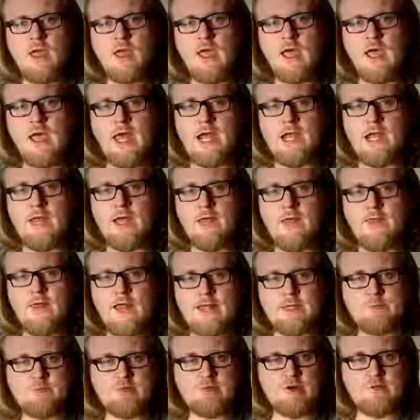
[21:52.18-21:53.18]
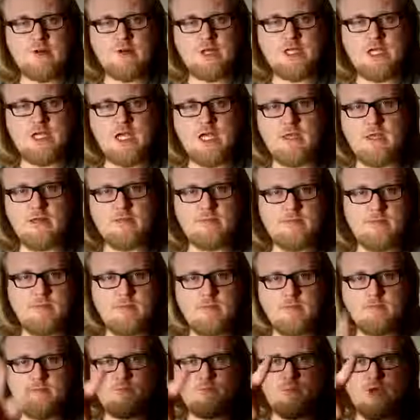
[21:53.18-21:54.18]
And uh, that's pretty much it.
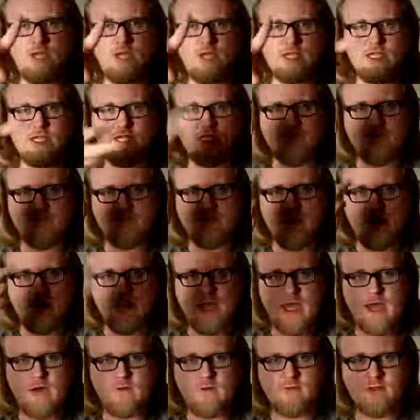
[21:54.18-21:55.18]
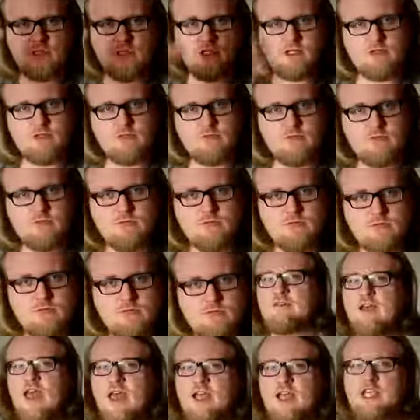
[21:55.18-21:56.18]
Peace the fuck out some kind
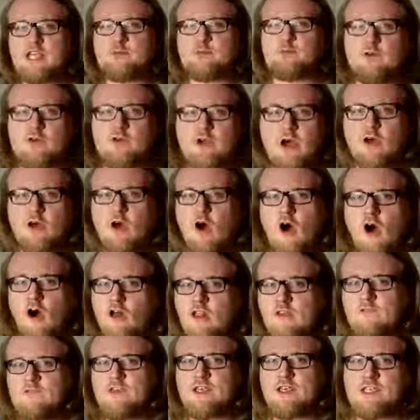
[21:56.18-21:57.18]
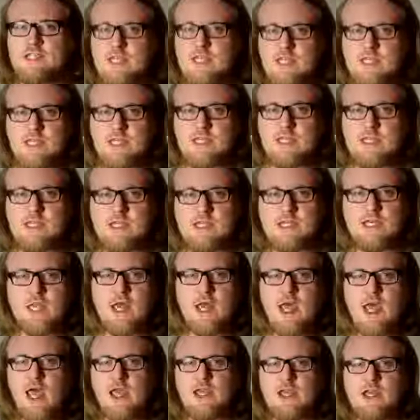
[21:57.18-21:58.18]
of expert on all of existence
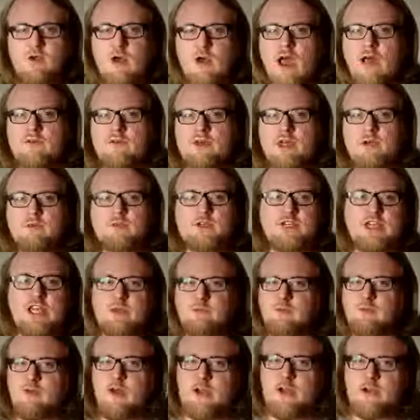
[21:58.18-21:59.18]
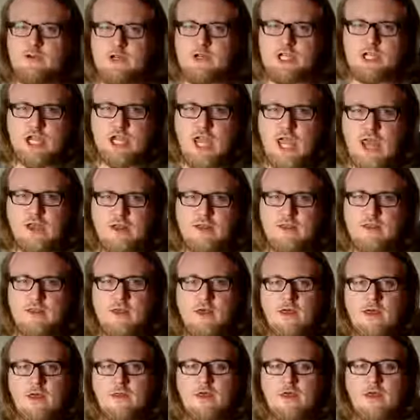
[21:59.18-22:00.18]
and you have some deeper understanding
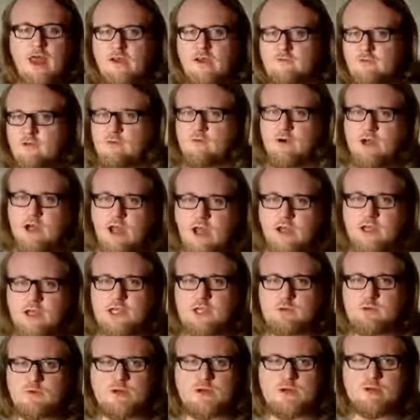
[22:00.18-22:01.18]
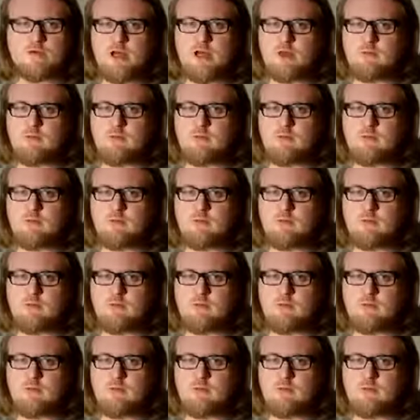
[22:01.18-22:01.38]
than everyone else where you